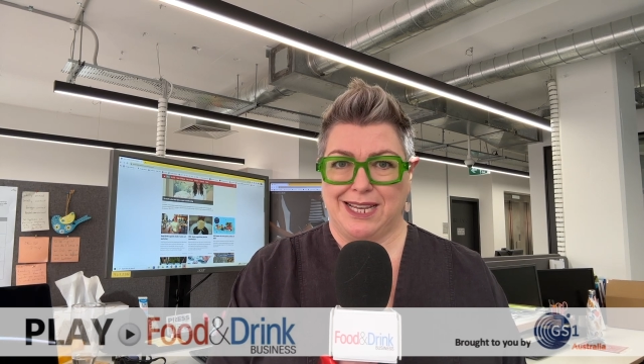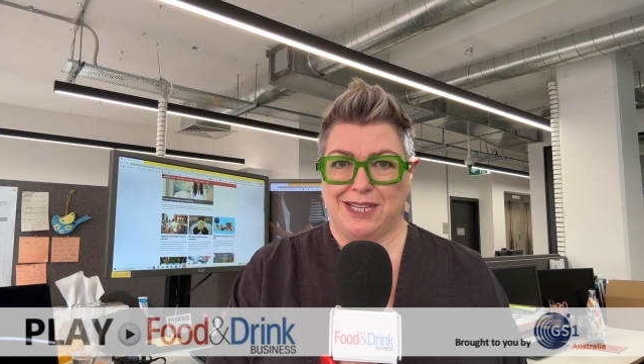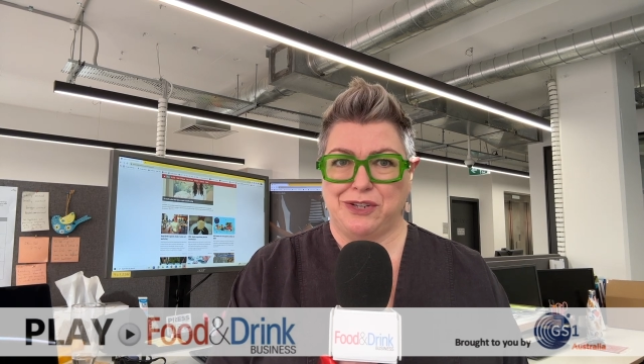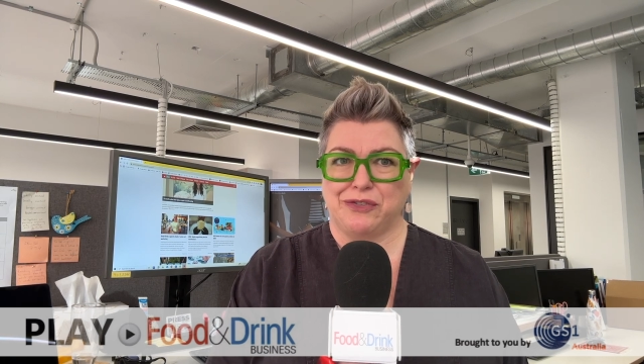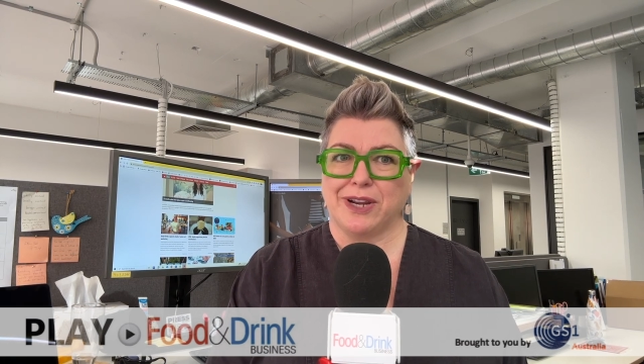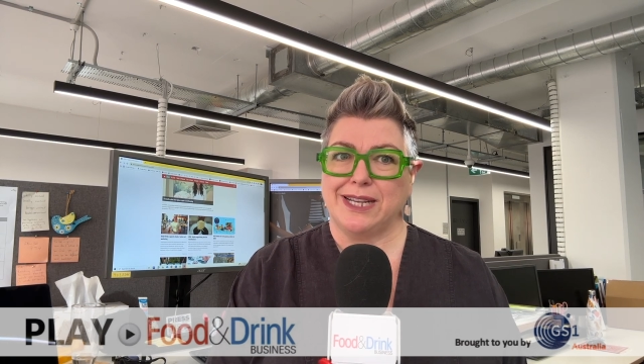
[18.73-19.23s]

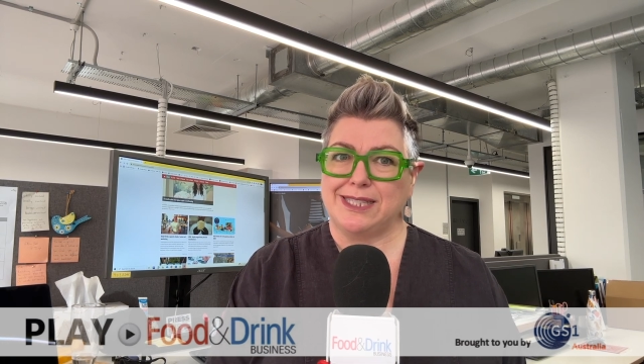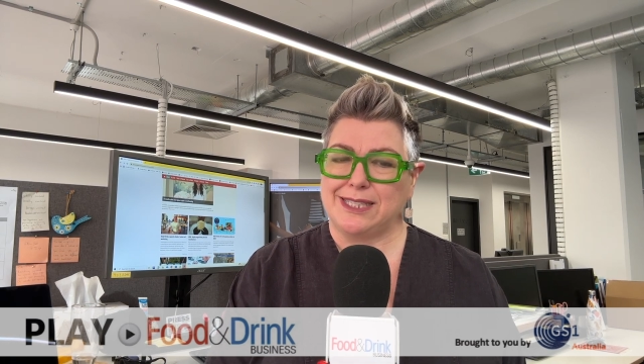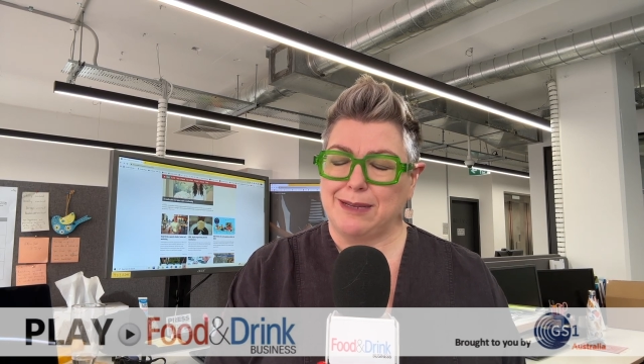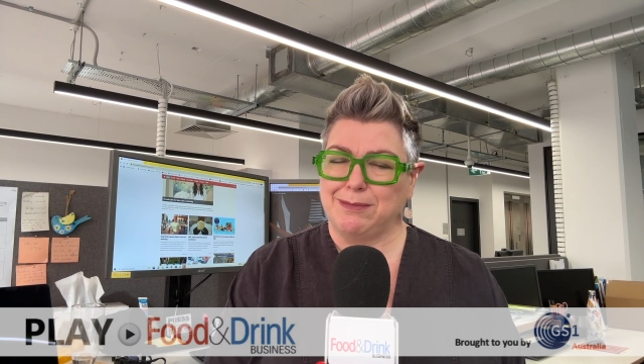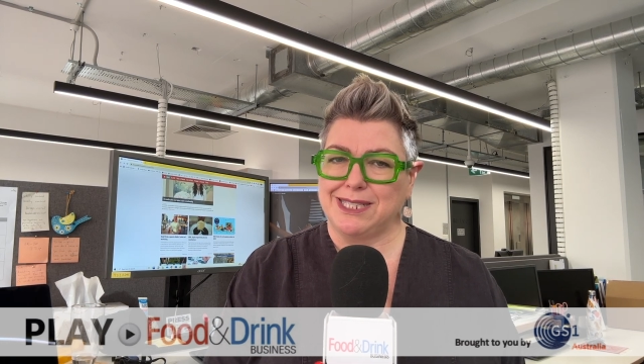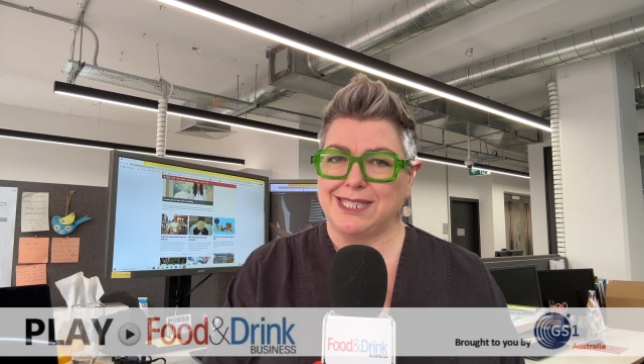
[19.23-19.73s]
to trade
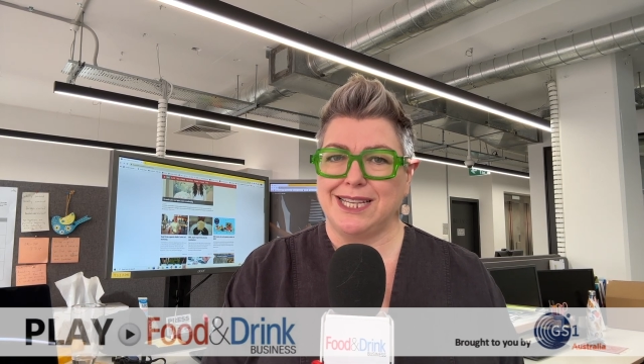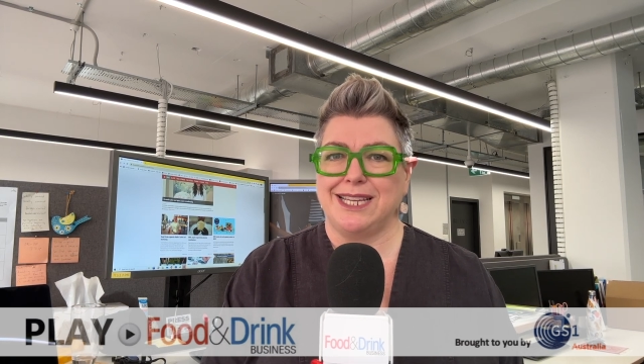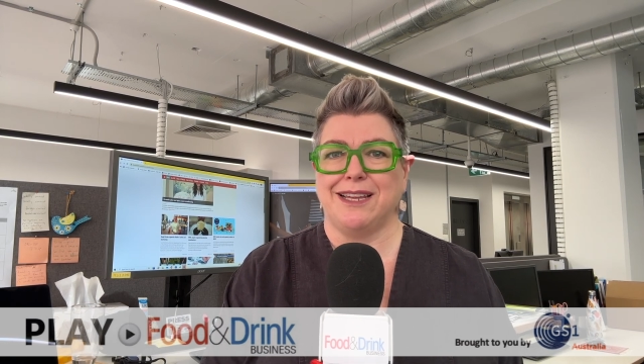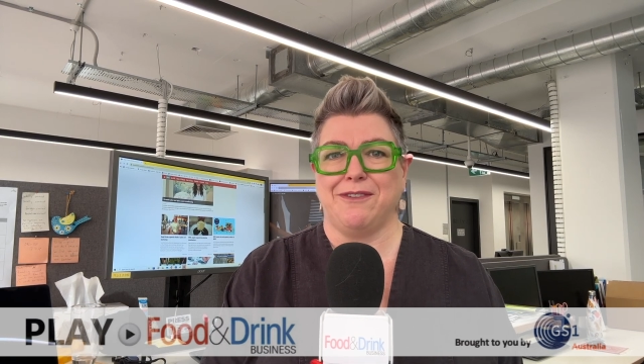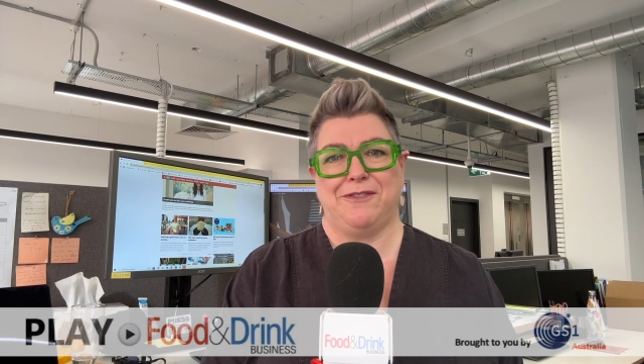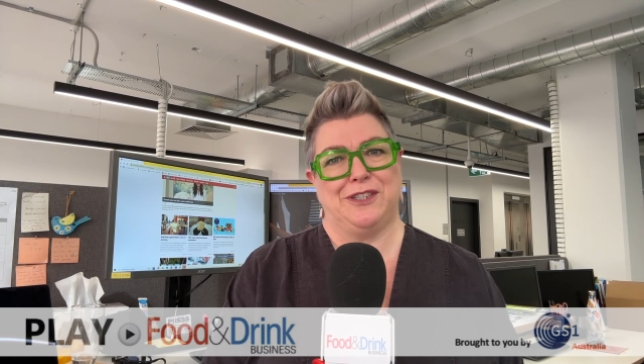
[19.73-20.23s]

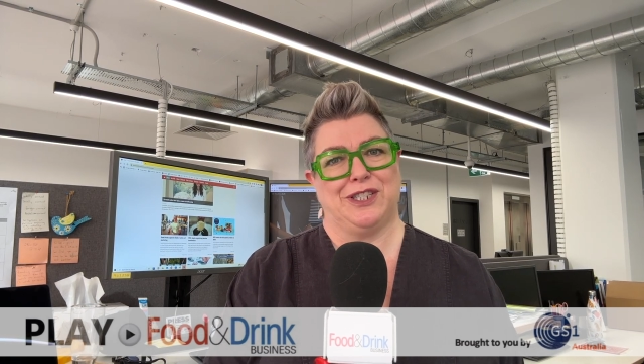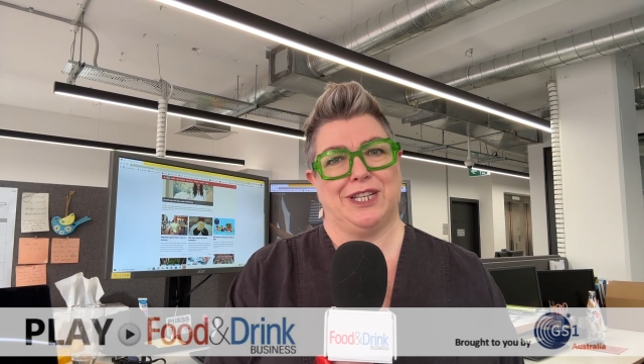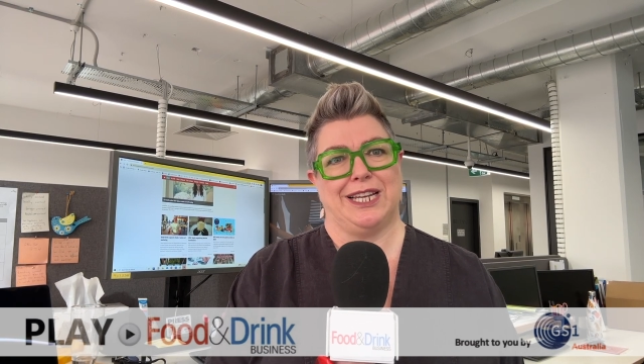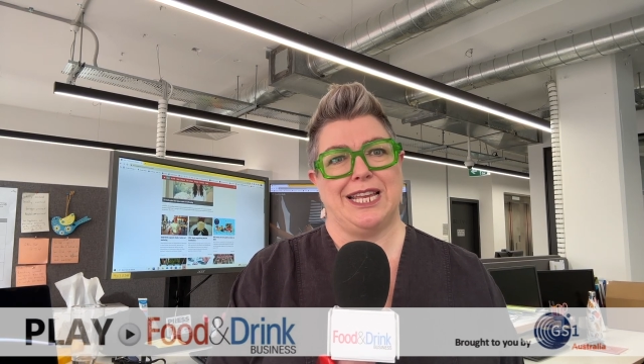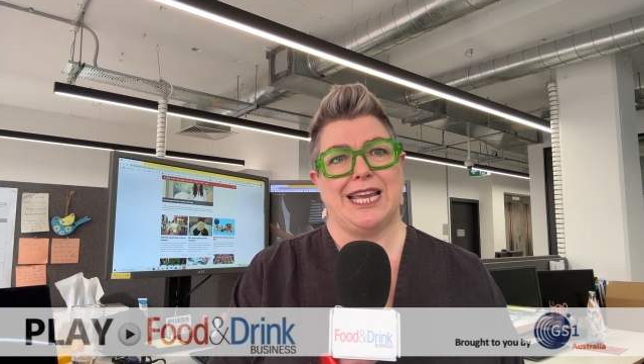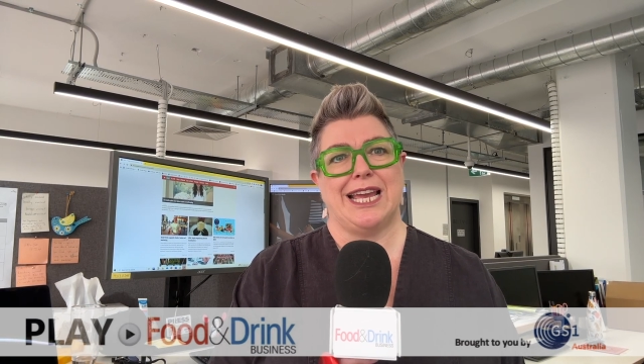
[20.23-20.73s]
seamlessly,
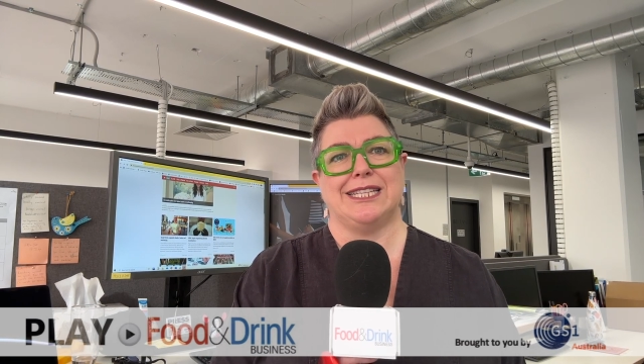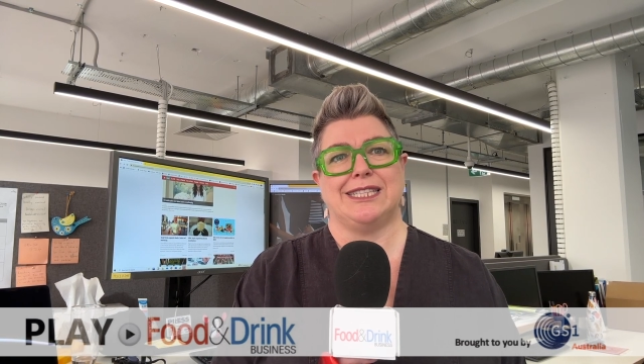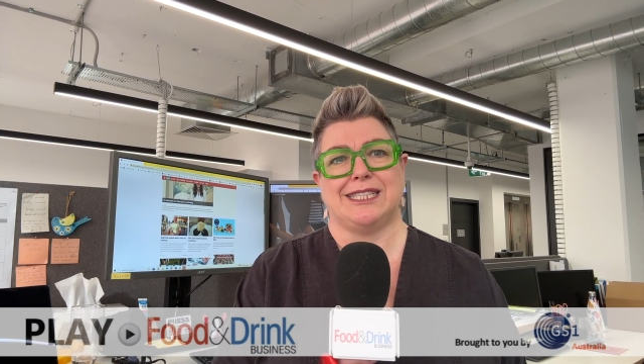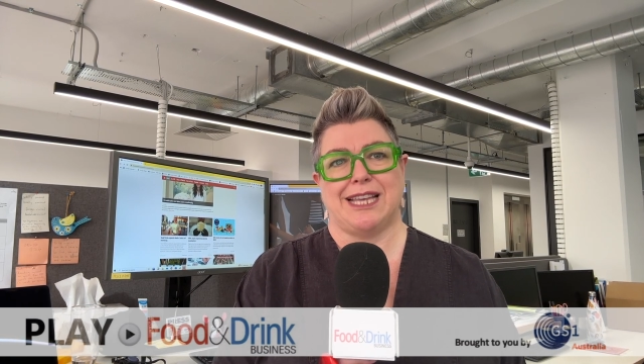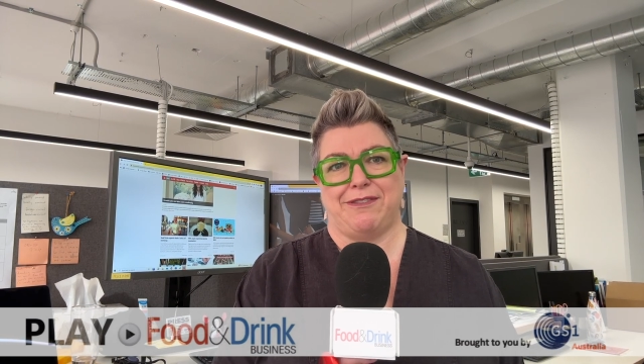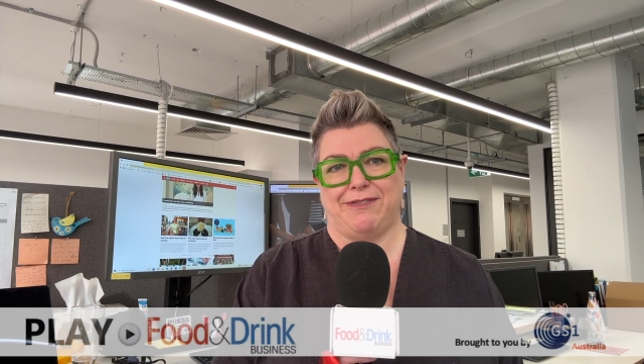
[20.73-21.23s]
efficiently and
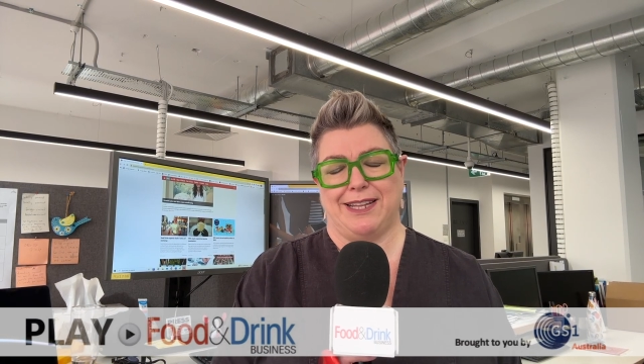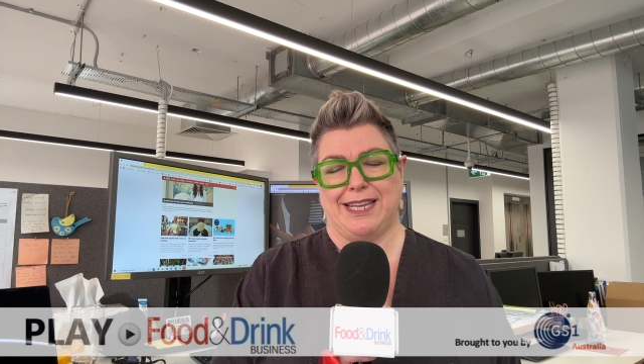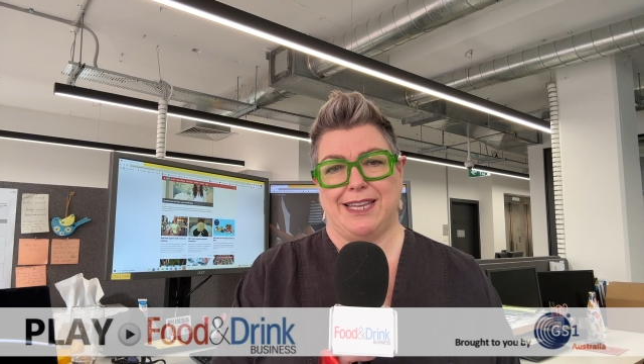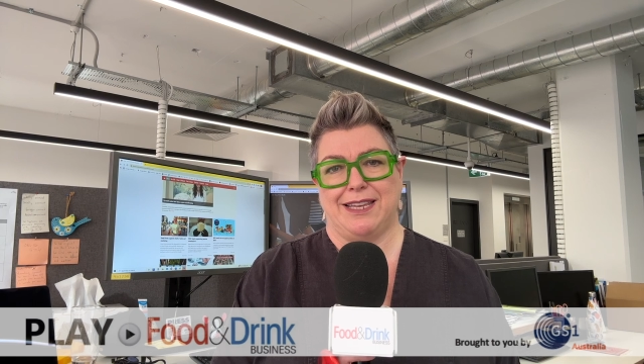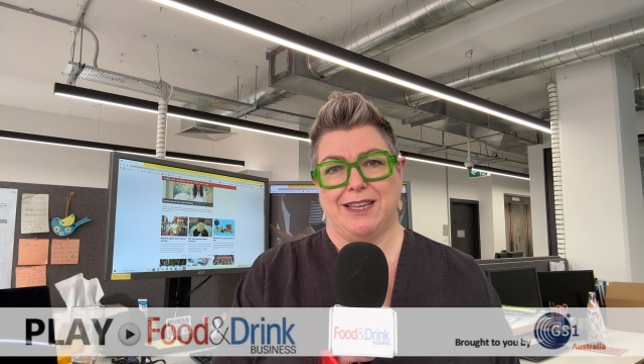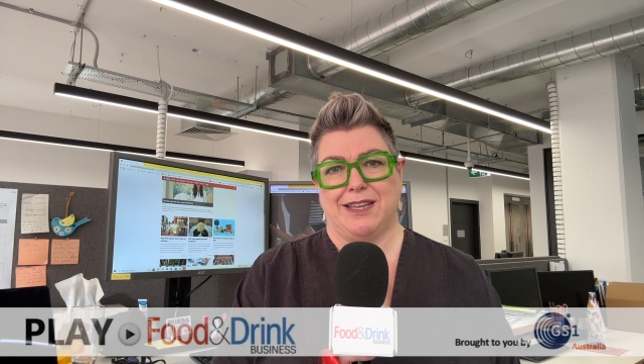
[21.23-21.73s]
safely.